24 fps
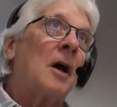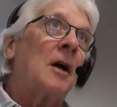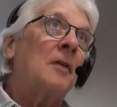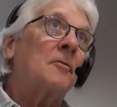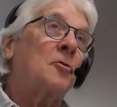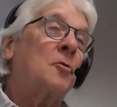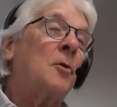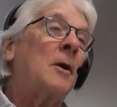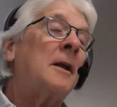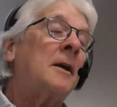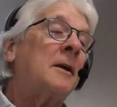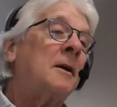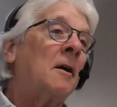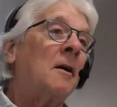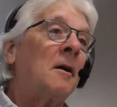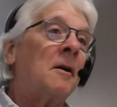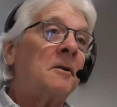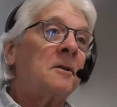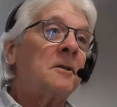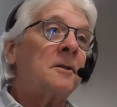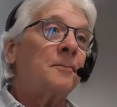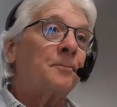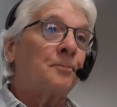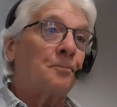credit
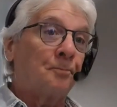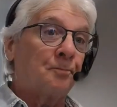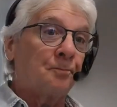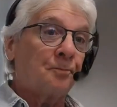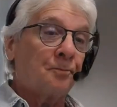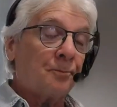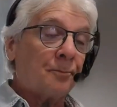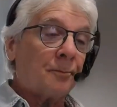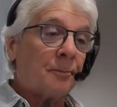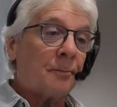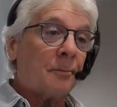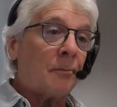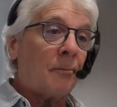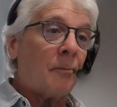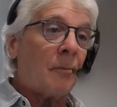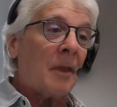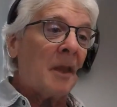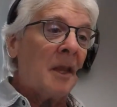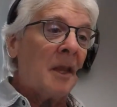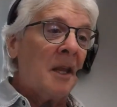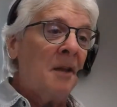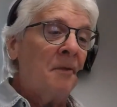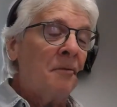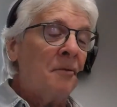cards,
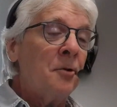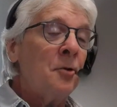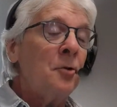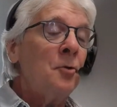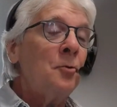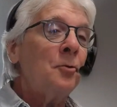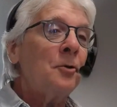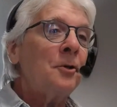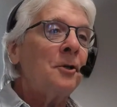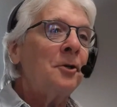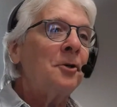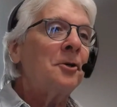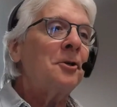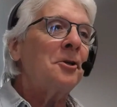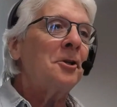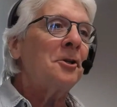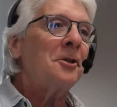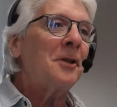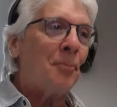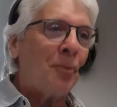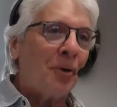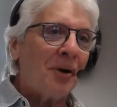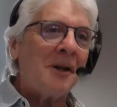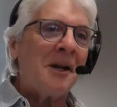if
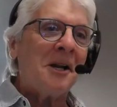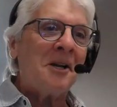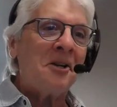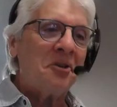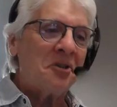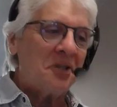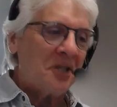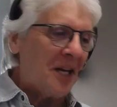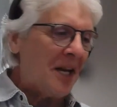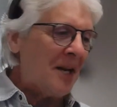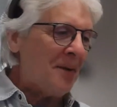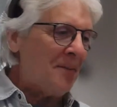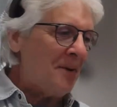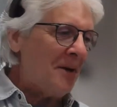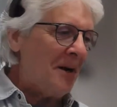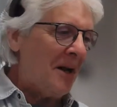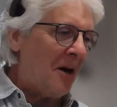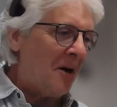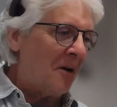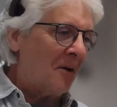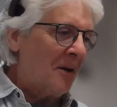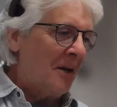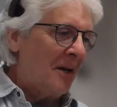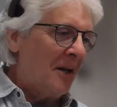they put it on your statement
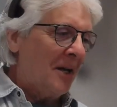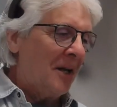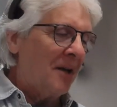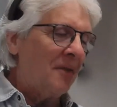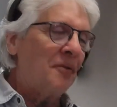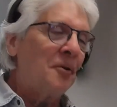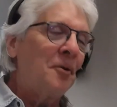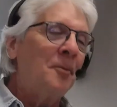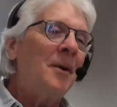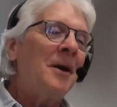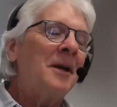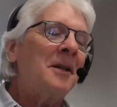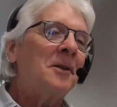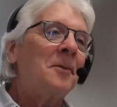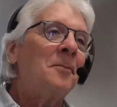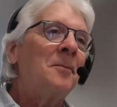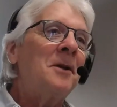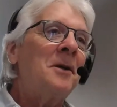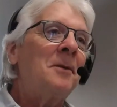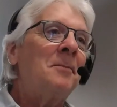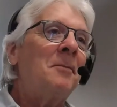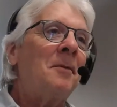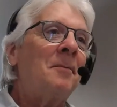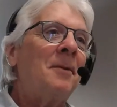now, if you make the
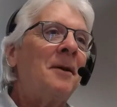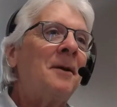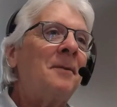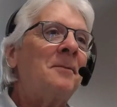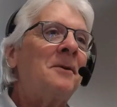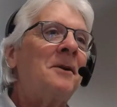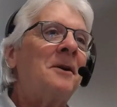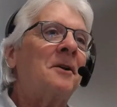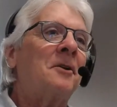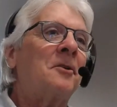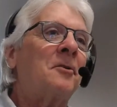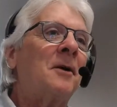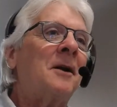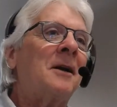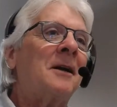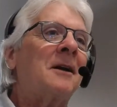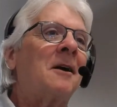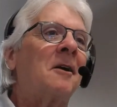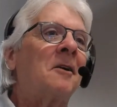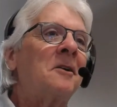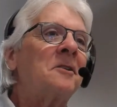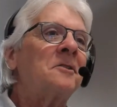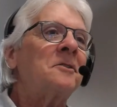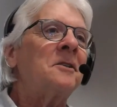minimum payment on a credit
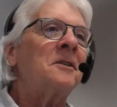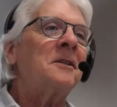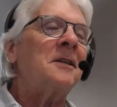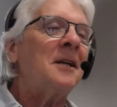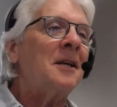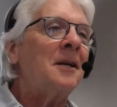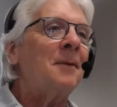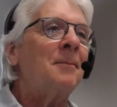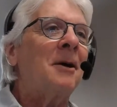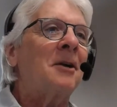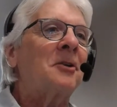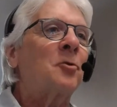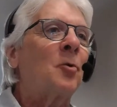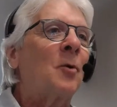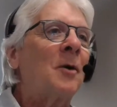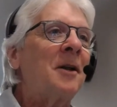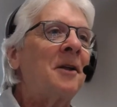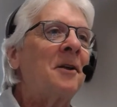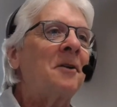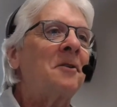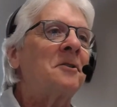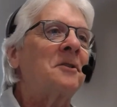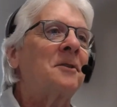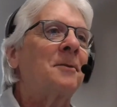card, it's going to take you about 20
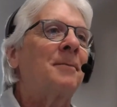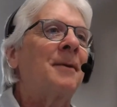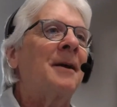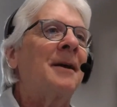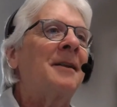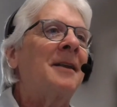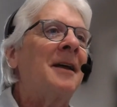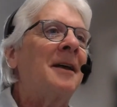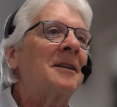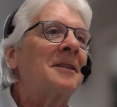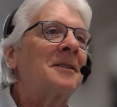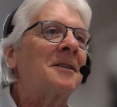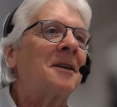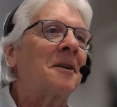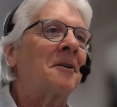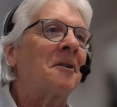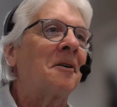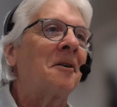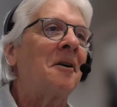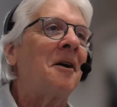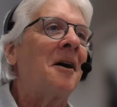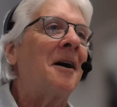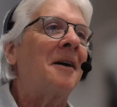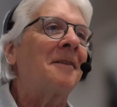years to pay that
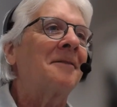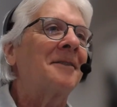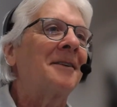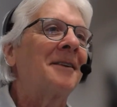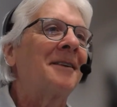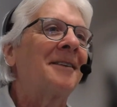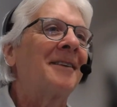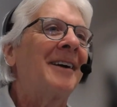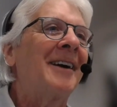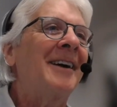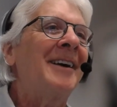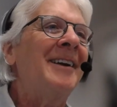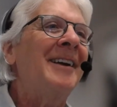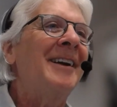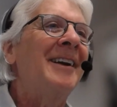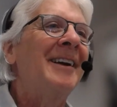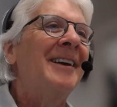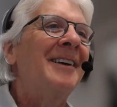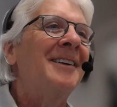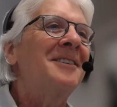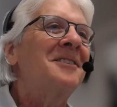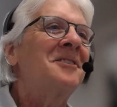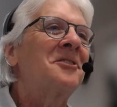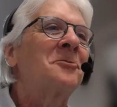sucker off, right?
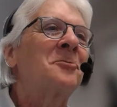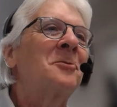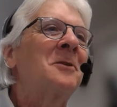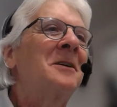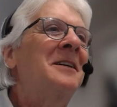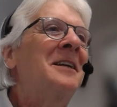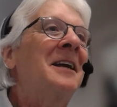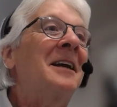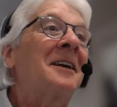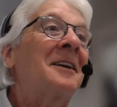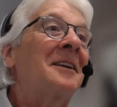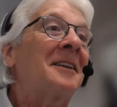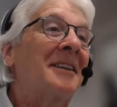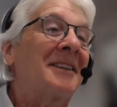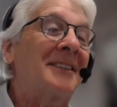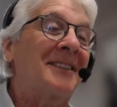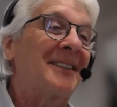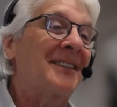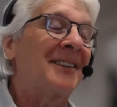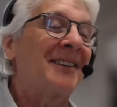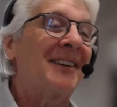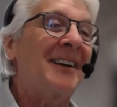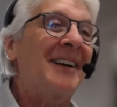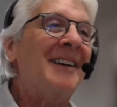This is
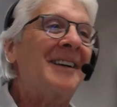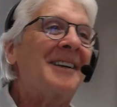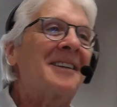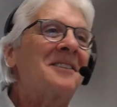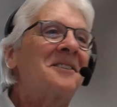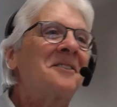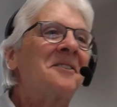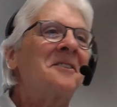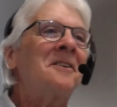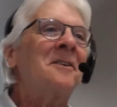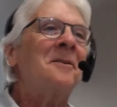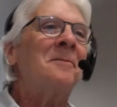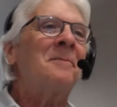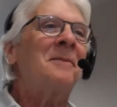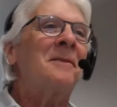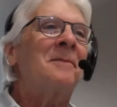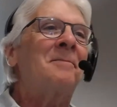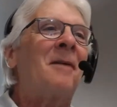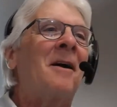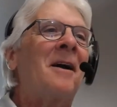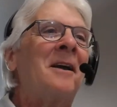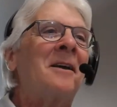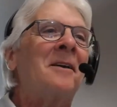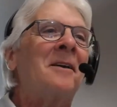ridiculous, right? Because you're going to be buying